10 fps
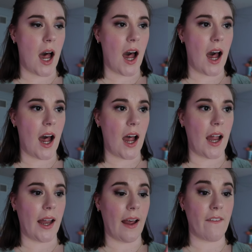
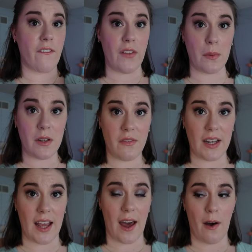I filmed a
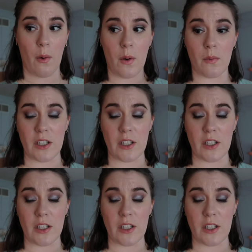video,